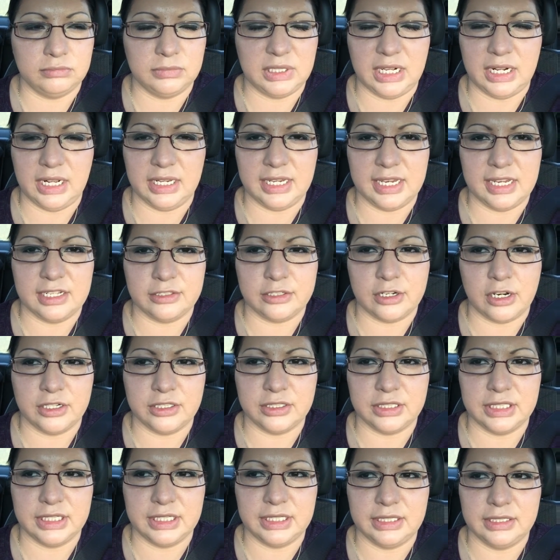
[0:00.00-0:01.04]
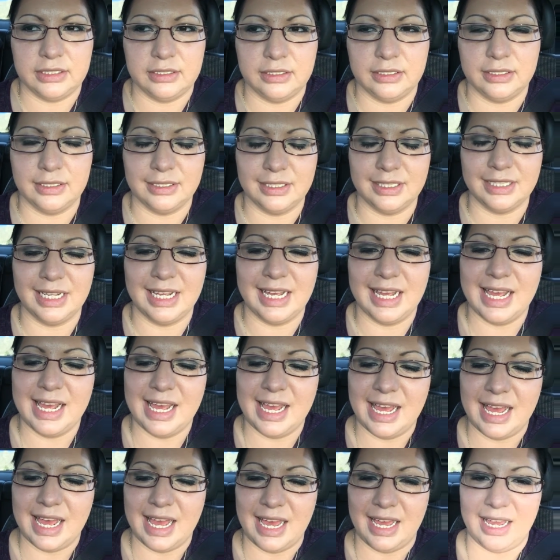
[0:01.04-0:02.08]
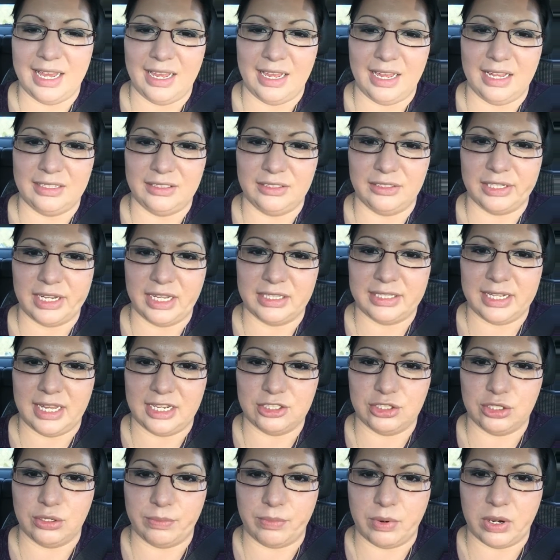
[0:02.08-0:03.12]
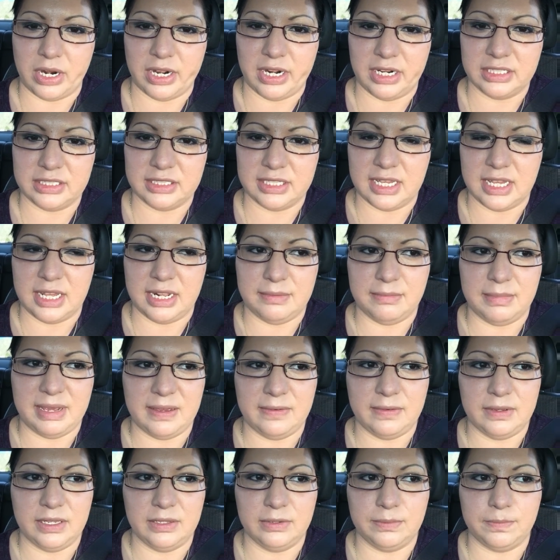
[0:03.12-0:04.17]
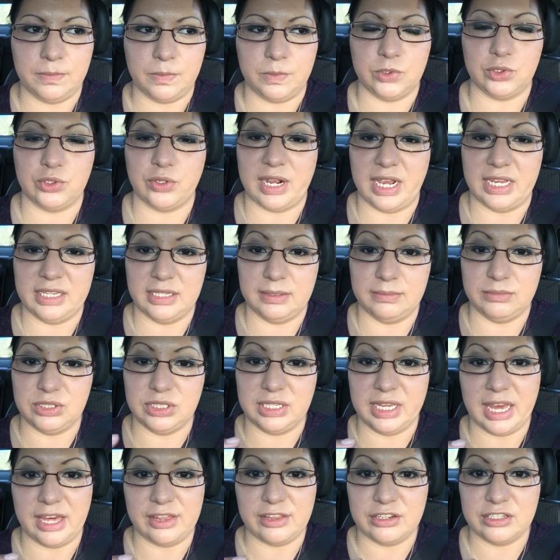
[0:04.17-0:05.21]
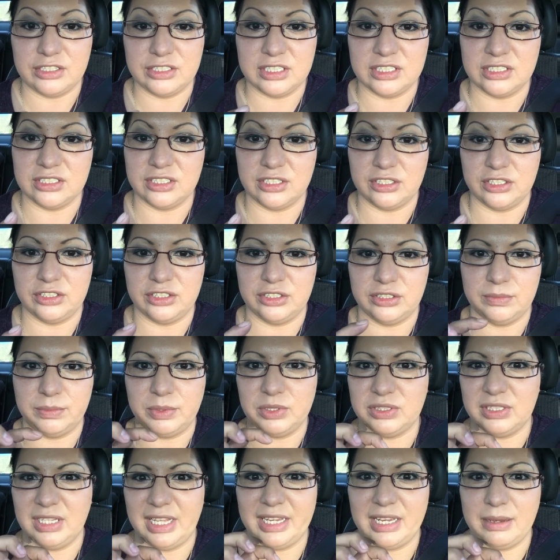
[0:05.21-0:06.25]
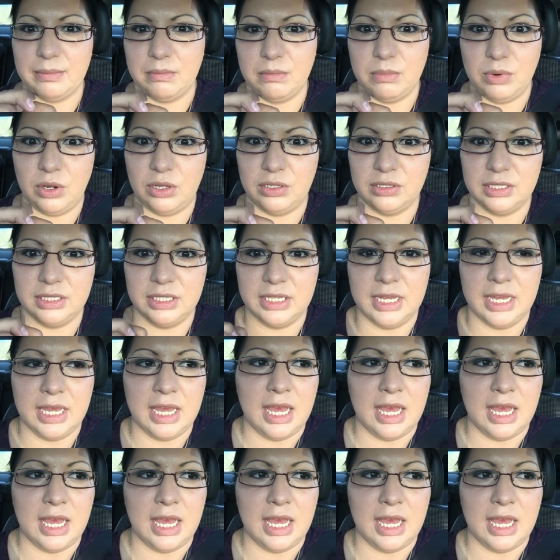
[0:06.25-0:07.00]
I can't talk today. And look at the actual products and maybe trying them together, since they're supposed to like in bulk